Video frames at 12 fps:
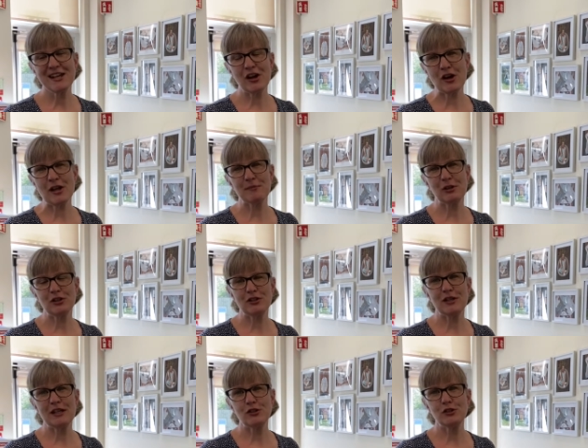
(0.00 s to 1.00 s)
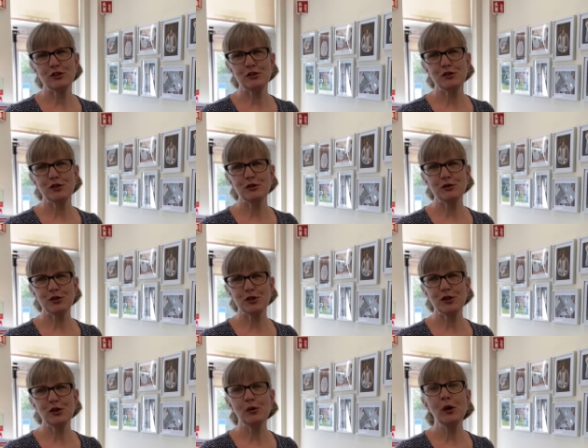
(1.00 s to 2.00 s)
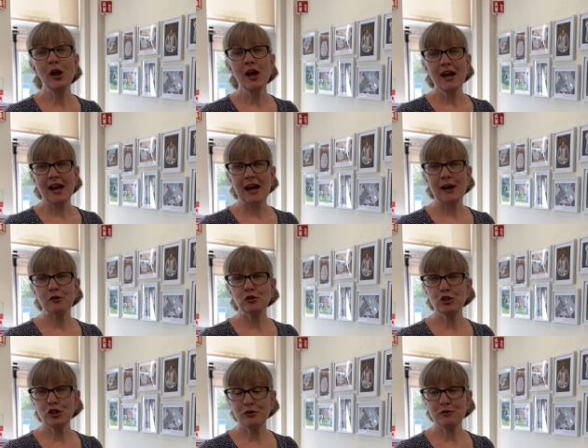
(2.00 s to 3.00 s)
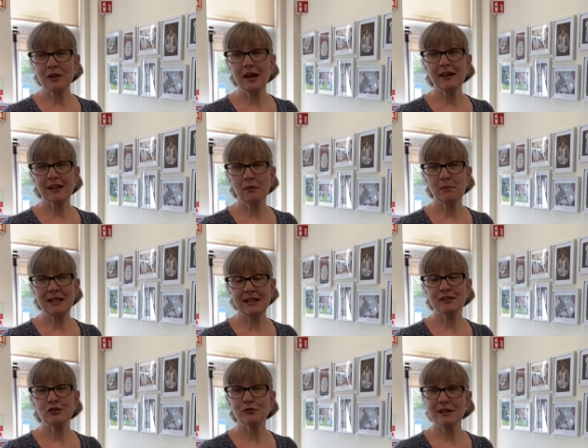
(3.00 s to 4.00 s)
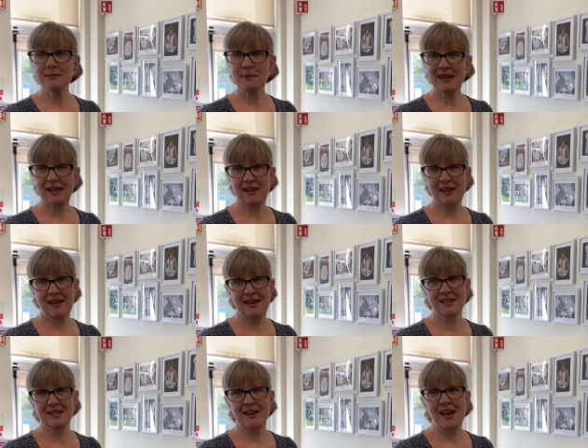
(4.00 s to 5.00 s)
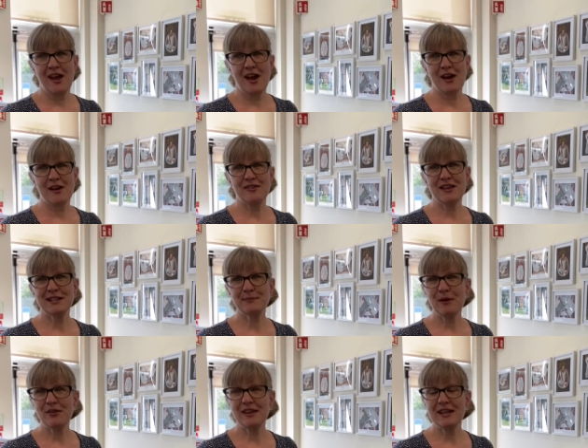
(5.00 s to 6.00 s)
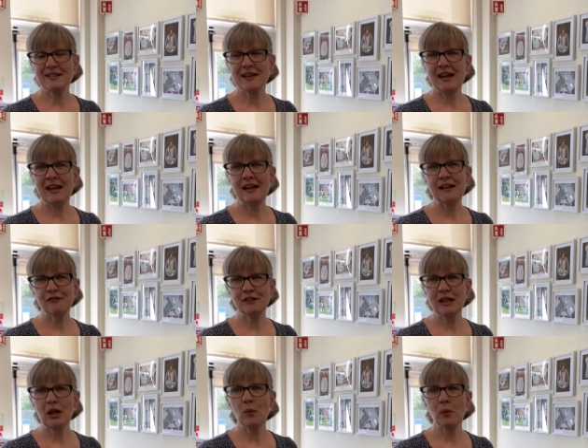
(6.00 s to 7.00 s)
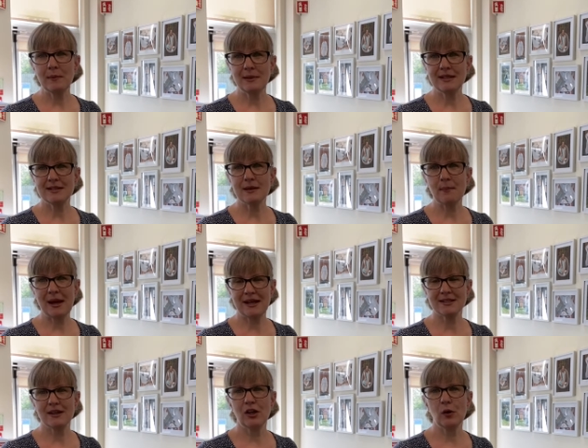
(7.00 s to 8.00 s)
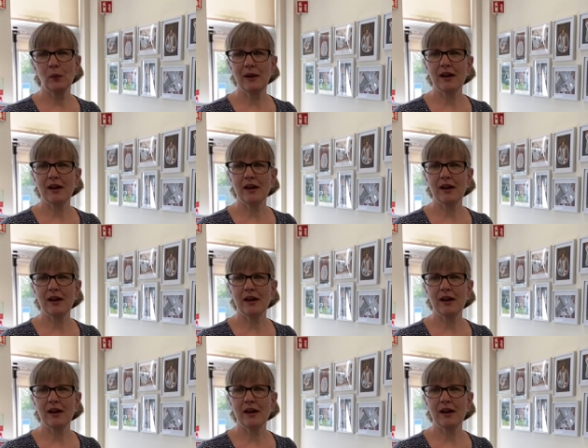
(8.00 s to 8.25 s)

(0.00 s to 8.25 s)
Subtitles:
I'm going to introduce you to our June Complete Dressmaking Kit. This month is a lovely women's pattern.